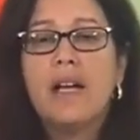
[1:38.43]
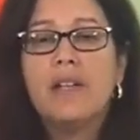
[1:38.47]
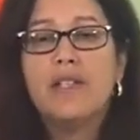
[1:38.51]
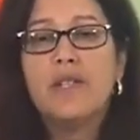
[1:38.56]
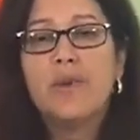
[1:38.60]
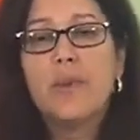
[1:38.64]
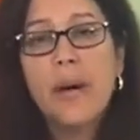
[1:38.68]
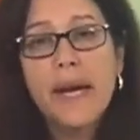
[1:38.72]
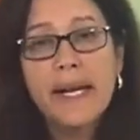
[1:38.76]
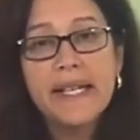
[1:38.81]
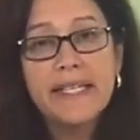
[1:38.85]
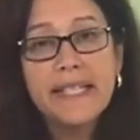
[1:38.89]

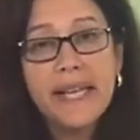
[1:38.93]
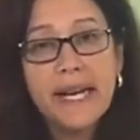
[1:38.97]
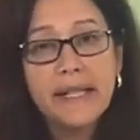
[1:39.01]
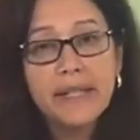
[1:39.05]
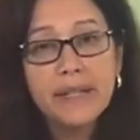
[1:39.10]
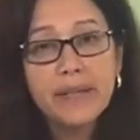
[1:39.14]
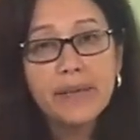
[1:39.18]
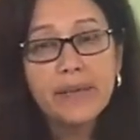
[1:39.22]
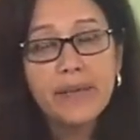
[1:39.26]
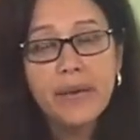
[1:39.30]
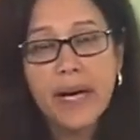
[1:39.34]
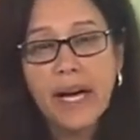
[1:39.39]
to
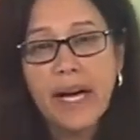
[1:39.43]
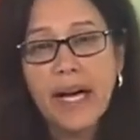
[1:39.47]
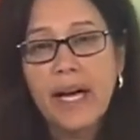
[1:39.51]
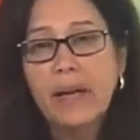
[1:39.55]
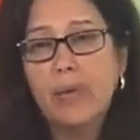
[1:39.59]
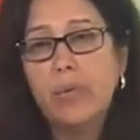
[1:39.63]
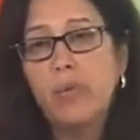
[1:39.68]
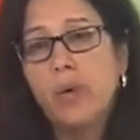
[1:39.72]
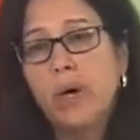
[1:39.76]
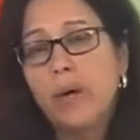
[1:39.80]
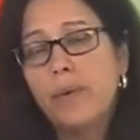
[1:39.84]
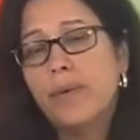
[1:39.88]

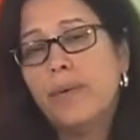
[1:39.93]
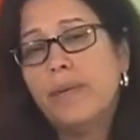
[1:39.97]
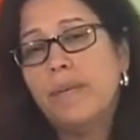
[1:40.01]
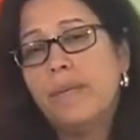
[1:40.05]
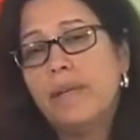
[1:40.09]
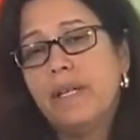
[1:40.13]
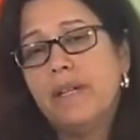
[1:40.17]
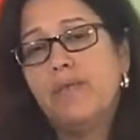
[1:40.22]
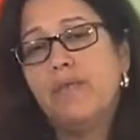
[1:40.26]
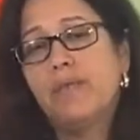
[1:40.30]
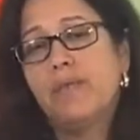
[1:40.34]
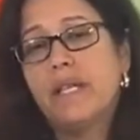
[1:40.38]
identify what would
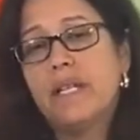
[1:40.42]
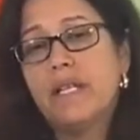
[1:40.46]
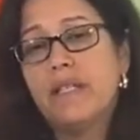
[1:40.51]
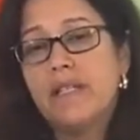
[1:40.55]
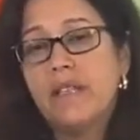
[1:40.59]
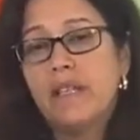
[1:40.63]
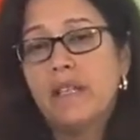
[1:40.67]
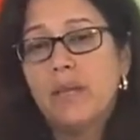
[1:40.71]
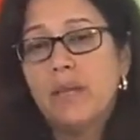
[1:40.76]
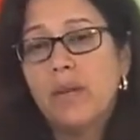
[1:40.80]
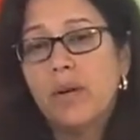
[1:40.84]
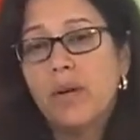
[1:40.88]
be
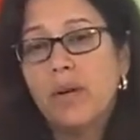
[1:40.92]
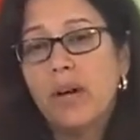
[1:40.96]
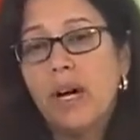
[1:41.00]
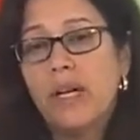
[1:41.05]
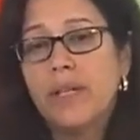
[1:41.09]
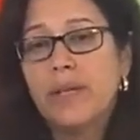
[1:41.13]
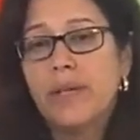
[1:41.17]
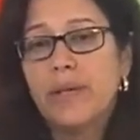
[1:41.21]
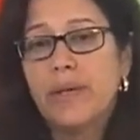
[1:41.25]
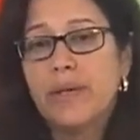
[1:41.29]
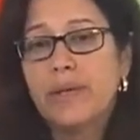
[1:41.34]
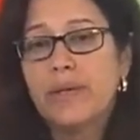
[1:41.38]
reasonable
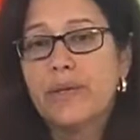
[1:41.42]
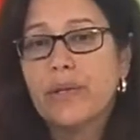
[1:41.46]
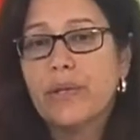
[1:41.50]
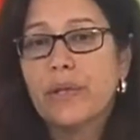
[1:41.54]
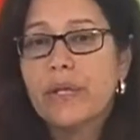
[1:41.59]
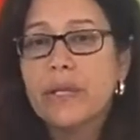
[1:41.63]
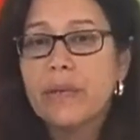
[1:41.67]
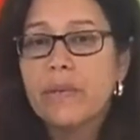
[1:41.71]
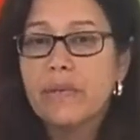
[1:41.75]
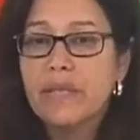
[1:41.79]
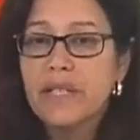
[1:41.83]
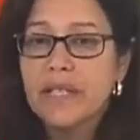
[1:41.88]
under the
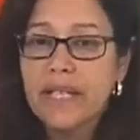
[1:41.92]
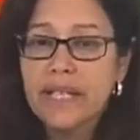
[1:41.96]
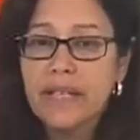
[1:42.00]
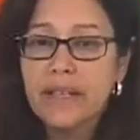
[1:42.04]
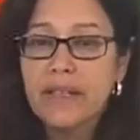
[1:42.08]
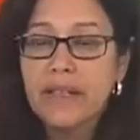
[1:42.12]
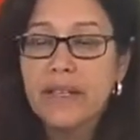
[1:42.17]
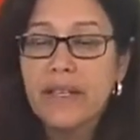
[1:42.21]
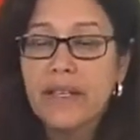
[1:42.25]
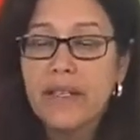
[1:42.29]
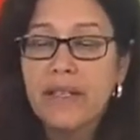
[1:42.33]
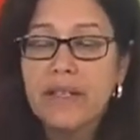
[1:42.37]

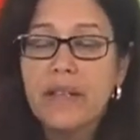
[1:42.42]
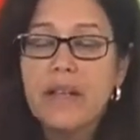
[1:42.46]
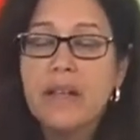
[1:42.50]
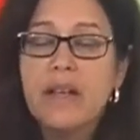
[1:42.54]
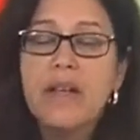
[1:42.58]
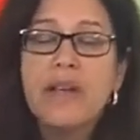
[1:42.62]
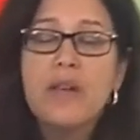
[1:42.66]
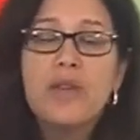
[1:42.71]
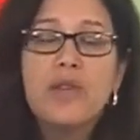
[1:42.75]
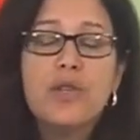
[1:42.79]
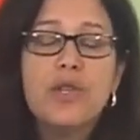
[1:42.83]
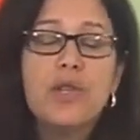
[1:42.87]
circumstances
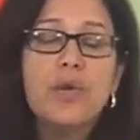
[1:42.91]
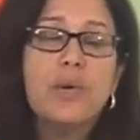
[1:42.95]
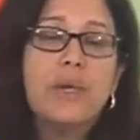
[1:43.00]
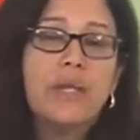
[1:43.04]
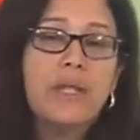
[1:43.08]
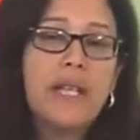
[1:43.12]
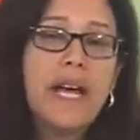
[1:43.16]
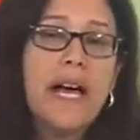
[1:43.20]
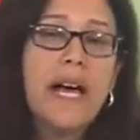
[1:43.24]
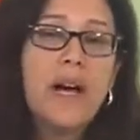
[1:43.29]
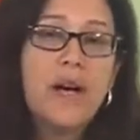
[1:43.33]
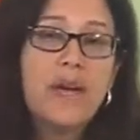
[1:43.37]
to
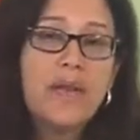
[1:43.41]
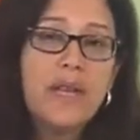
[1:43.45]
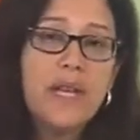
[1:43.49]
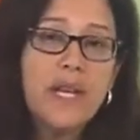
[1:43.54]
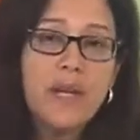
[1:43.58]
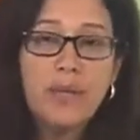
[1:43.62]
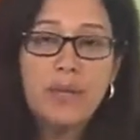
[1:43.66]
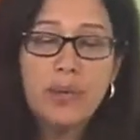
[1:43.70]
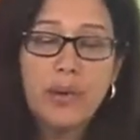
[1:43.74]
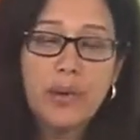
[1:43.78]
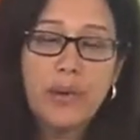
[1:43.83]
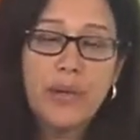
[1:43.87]
allow the
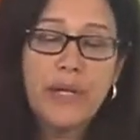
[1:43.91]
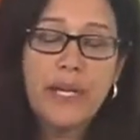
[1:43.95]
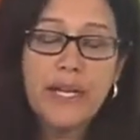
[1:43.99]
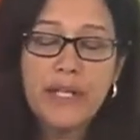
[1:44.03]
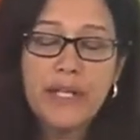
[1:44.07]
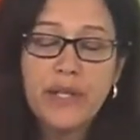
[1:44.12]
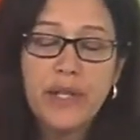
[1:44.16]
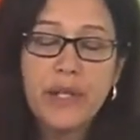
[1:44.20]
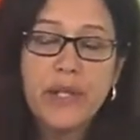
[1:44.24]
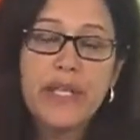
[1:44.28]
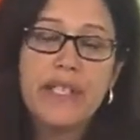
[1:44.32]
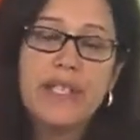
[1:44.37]

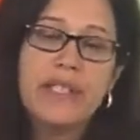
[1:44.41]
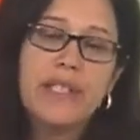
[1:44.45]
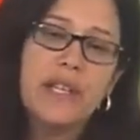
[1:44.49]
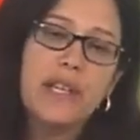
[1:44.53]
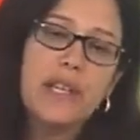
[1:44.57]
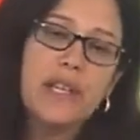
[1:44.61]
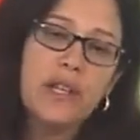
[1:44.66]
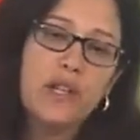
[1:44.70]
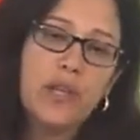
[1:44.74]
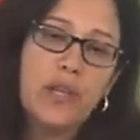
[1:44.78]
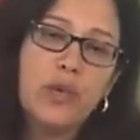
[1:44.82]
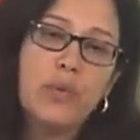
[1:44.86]
employee to
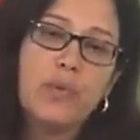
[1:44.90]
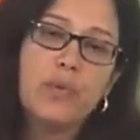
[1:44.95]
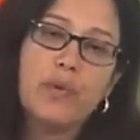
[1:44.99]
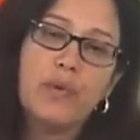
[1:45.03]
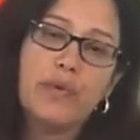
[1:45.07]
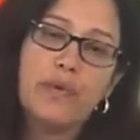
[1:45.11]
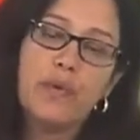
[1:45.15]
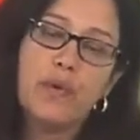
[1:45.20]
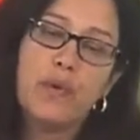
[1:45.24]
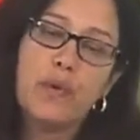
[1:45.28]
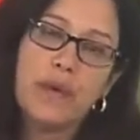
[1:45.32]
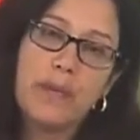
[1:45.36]
continue
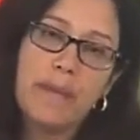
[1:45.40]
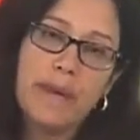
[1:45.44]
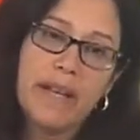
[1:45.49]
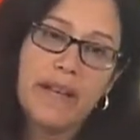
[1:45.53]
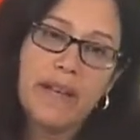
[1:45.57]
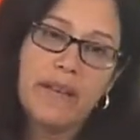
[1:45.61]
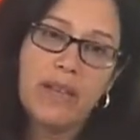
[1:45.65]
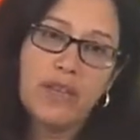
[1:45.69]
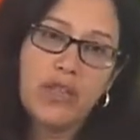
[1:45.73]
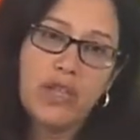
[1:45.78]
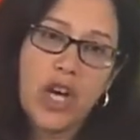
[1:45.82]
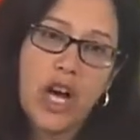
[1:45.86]

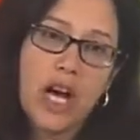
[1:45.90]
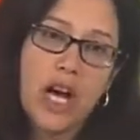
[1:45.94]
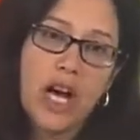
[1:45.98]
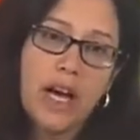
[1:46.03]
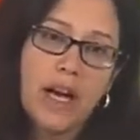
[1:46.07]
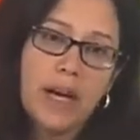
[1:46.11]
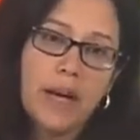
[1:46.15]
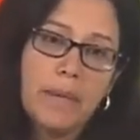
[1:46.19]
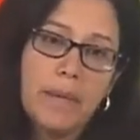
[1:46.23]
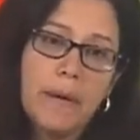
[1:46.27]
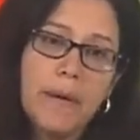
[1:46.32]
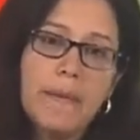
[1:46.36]
performing the
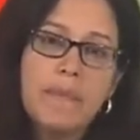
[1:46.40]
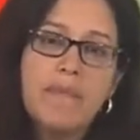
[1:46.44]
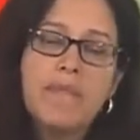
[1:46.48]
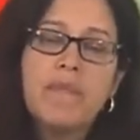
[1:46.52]
job.